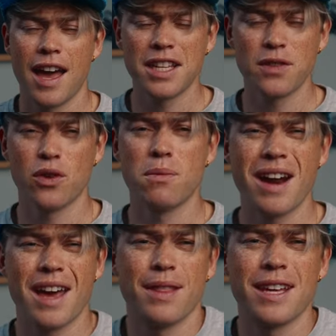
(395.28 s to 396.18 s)
As a former
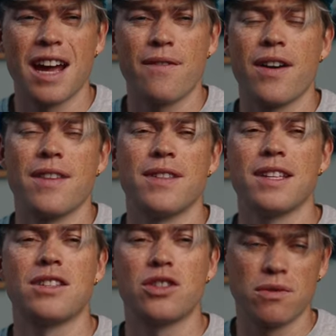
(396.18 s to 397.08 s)
athlete, I find
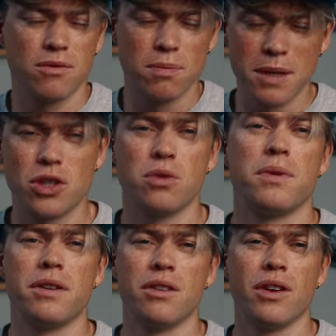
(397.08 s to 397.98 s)
this to be
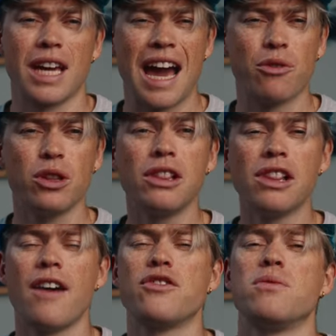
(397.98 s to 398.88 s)
super annoying. I would
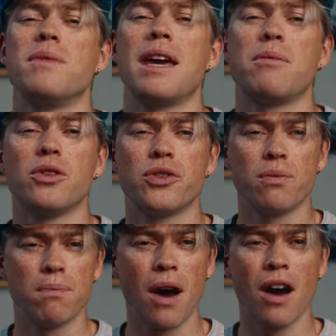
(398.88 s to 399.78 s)
love to be able to
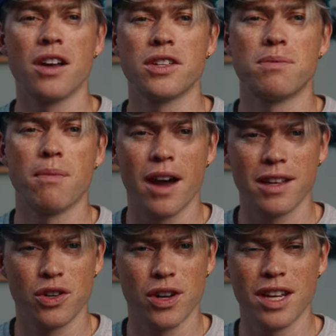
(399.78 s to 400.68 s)
pause my
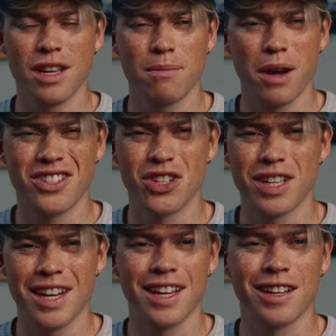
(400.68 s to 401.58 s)
training by
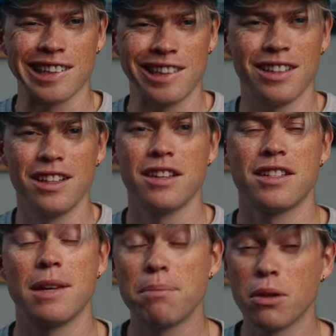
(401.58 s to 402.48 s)
just hitting a
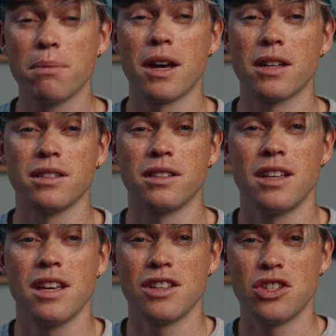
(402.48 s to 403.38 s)
simple button,
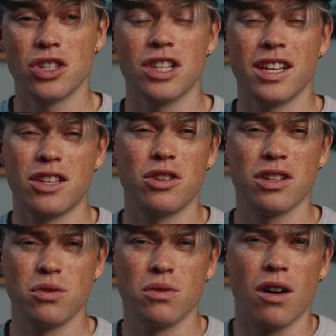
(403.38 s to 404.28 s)
just like you
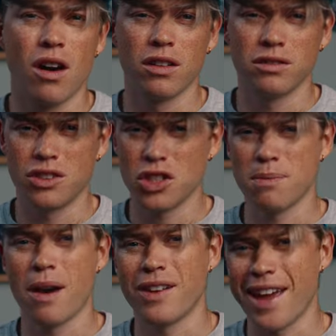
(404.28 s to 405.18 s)
could do on just
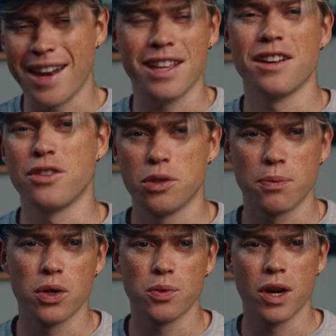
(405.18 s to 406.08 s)
about any other
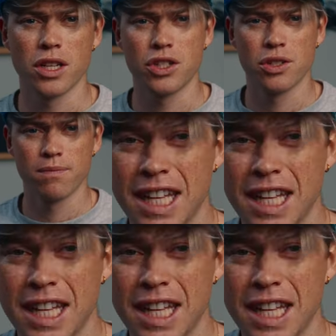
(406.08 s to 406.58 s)
sports watch.